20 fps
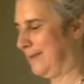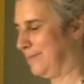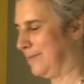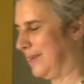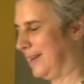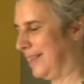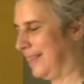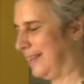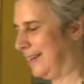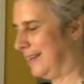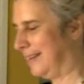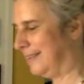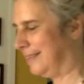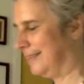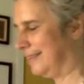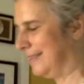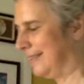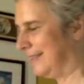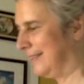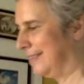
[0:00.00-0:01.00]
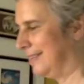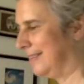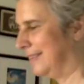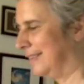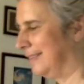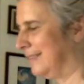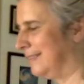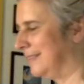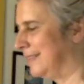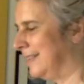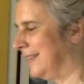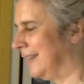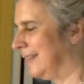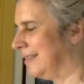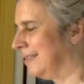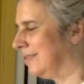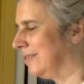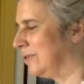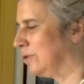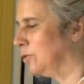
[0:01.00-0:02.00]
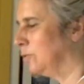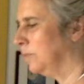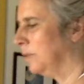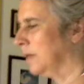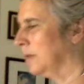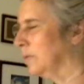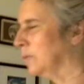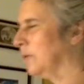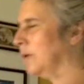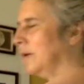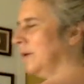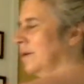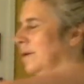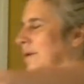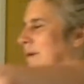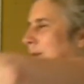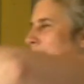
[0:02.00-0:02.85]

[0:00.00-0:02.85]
breath out. So again, scooping the water,